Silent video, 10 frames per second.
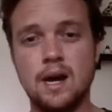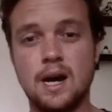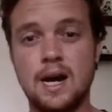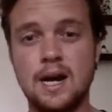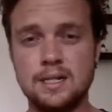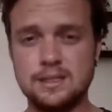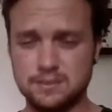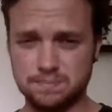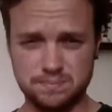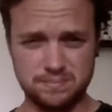And
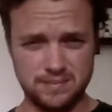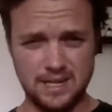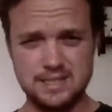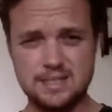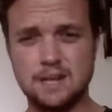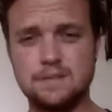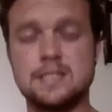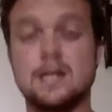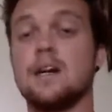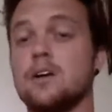hasta la
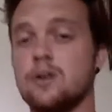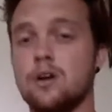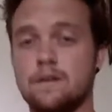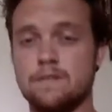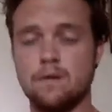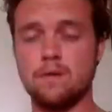vista. I got a cough.